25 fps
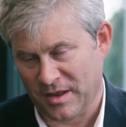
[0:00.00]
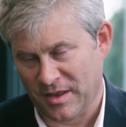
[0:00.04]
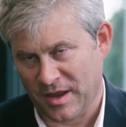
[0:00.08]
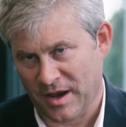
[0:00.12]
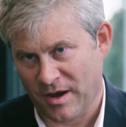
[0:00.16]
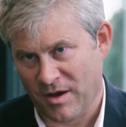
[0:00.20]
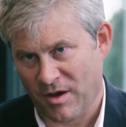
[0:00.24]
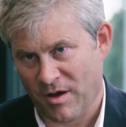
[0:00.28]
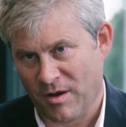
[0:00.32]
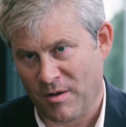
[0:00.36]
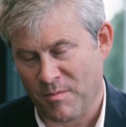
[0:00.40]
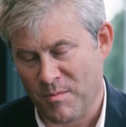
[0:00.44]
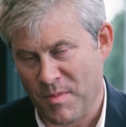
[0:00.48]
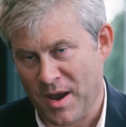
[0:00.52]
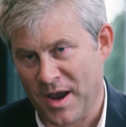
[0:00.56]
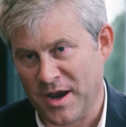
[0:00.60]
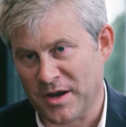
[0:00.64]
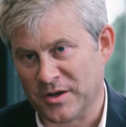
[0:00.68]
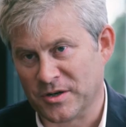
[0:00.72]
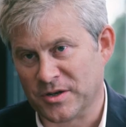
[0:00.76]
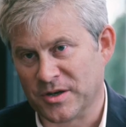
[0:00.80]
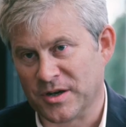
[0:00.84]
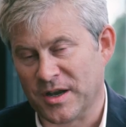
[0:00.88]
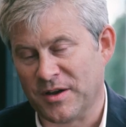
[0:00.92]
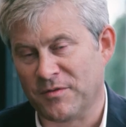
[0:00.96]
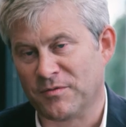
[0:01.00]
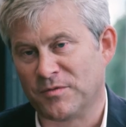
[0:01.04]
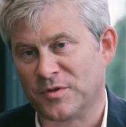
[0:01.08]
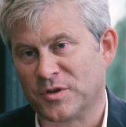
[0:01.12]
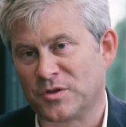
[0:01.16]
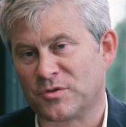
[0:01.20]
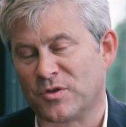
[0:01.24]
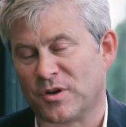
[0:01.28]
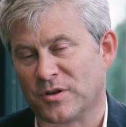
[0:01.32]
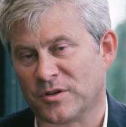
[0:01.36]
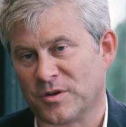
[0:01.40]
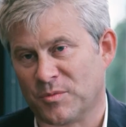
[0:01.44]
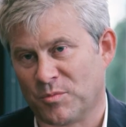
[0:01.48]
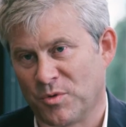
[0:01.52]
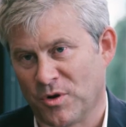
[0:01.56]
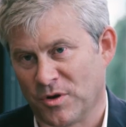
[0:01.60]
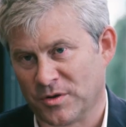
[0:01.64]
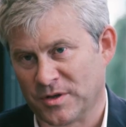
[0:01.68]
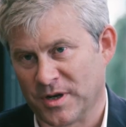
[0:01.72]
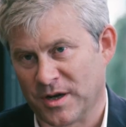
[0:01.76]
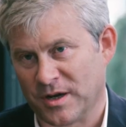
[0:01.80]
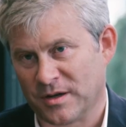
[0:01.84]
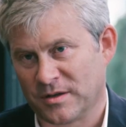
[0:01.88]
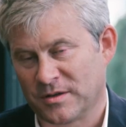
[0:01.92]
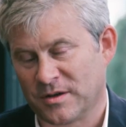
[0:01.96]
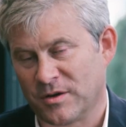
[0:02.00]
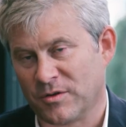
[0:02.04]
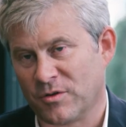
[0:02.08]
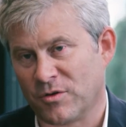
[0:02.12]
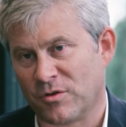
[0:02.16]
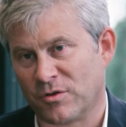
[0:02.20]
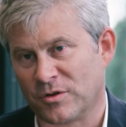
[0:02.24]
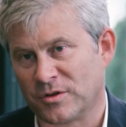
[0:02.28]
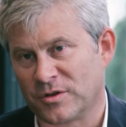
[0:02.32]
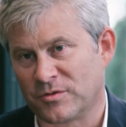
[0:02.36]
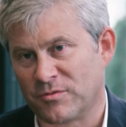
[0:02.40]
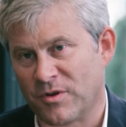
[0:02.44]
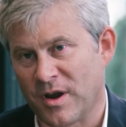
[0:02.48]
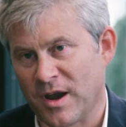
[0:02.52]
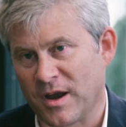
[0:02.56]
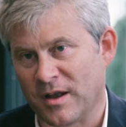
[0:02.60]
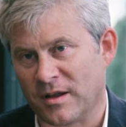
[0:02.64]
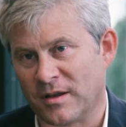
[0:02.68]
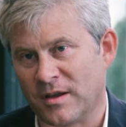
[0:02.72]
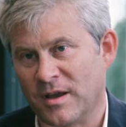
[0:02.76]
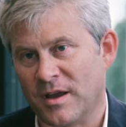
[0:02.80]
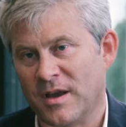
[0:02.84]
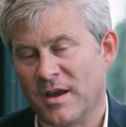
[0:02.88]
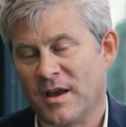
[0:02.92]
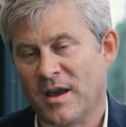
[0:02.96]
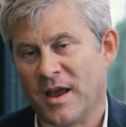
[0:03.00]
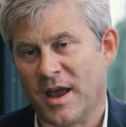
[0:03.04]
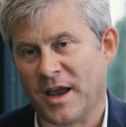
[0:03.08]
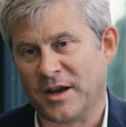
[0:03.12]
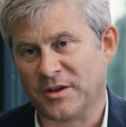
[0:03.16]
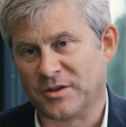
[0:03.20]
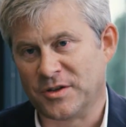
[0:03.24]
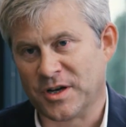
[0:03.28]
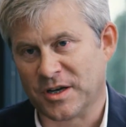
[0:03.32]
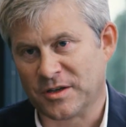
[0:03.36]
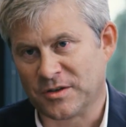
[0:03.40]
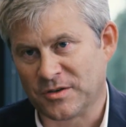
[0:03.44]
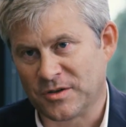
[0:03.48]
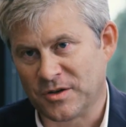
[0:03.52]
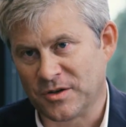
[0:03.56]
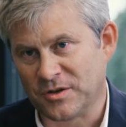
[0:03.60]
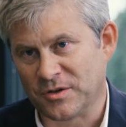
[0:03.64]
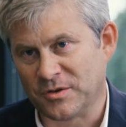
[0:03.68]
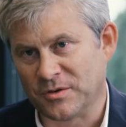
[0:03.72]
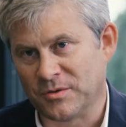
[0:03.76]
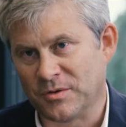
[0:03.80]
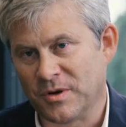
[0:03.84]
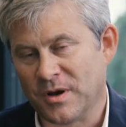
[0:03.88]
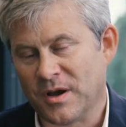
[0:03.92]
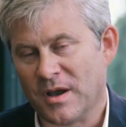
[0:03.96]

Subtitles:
they are major infrastructure projects, so Crossrail, HS2.